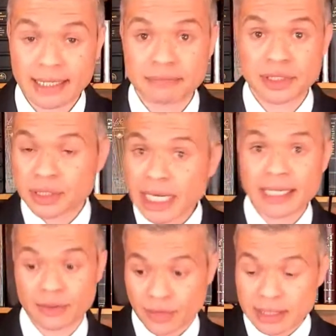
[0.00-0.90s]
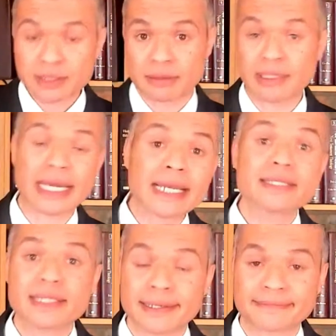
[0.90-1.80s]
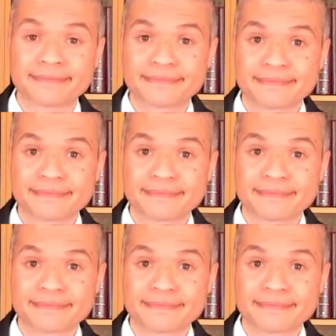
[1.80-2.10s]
I'm just telling you that's the reality.